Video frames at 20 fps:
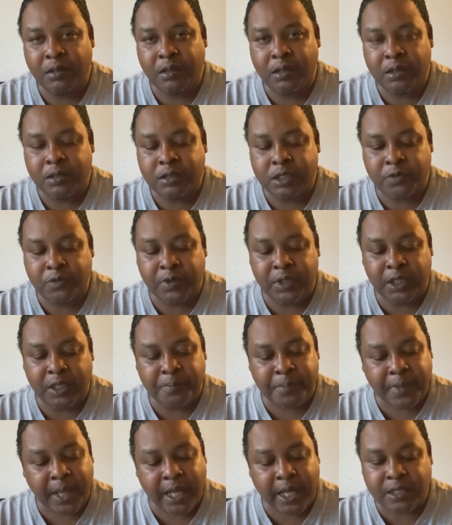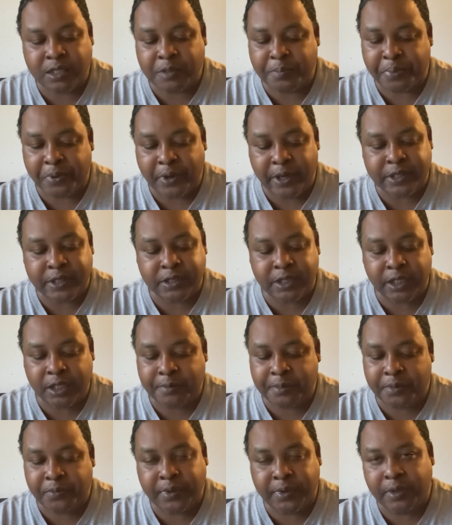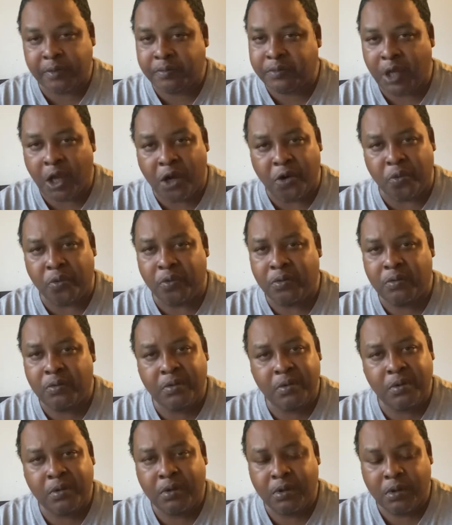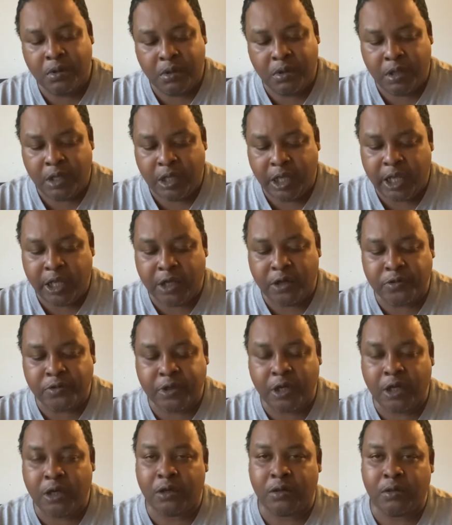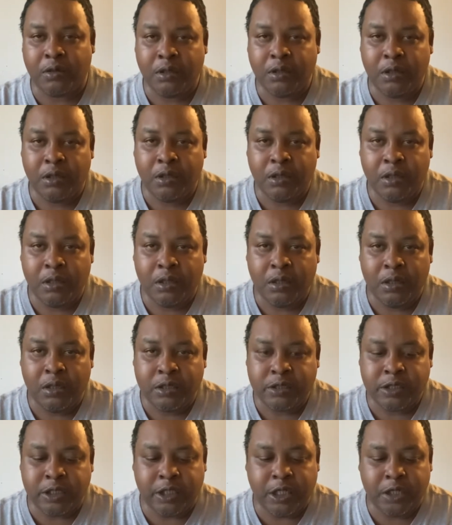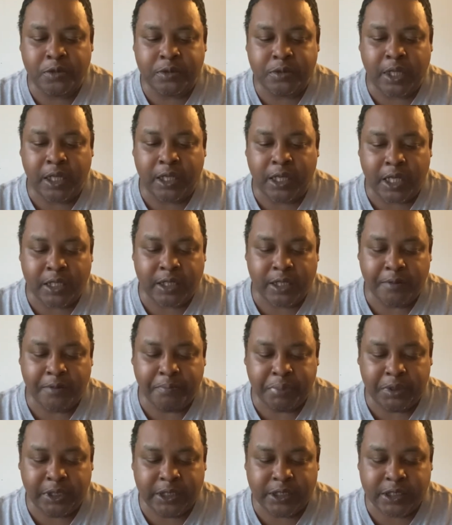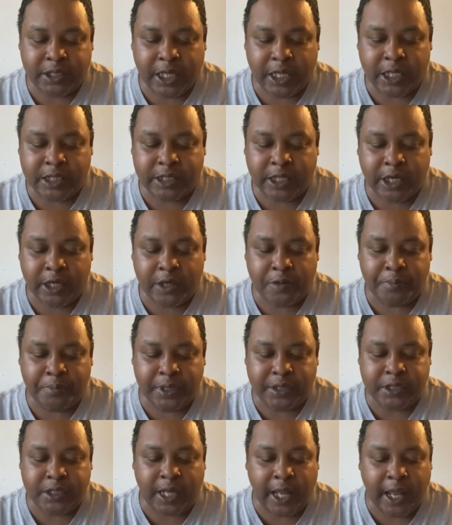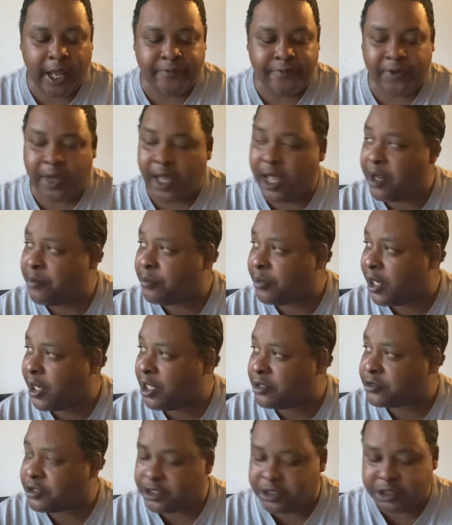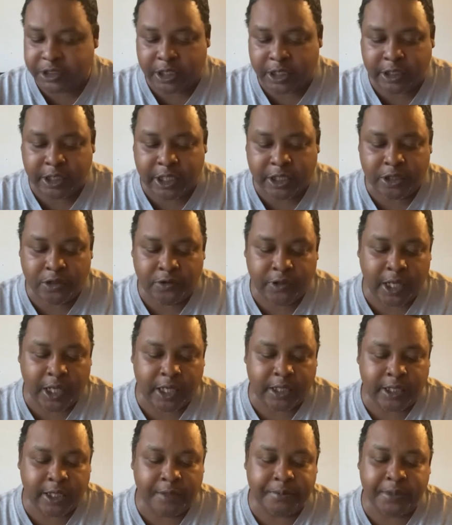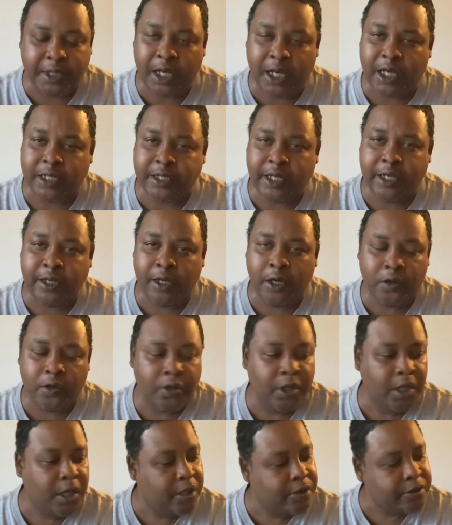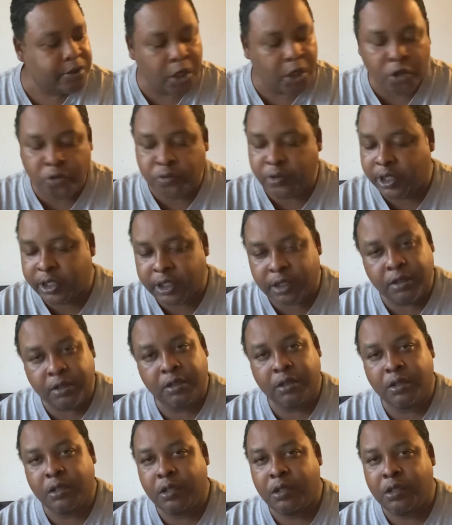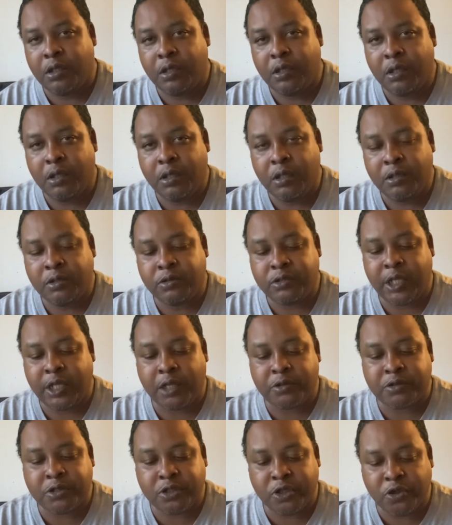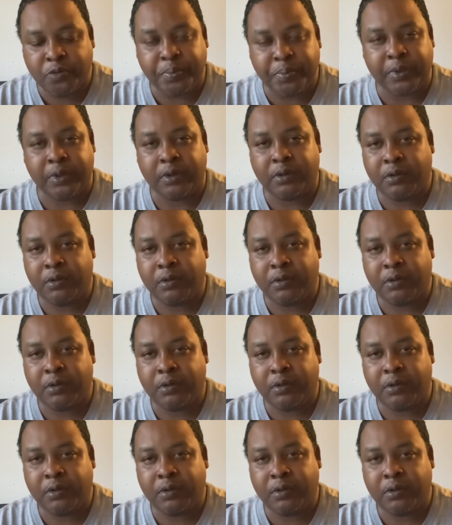Shit, we get mad and depressed, nigga, but we do no. Hell no. Sitting here with that goddamn bleached ass hair, bleaching half eyebrows and shit, get your goddamn Kanye off, No, nigga. You sound stupid.